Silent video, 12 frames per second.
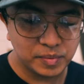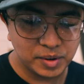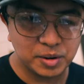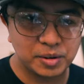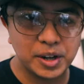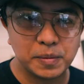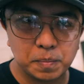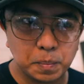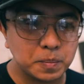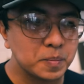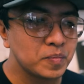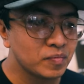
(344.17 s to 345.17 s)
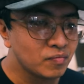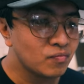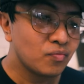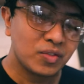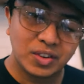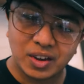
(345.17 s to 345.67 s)
Alright.
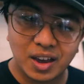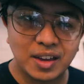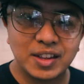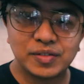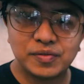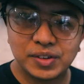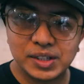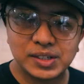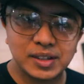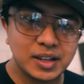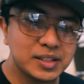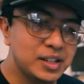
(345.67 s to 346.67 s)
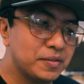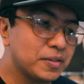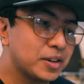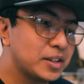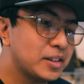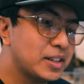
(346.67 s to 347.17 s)
Yeah, that fits nicely
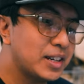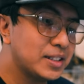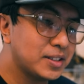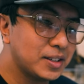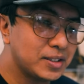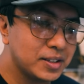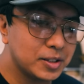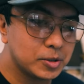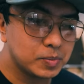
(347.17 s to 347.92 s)
for a latte taste,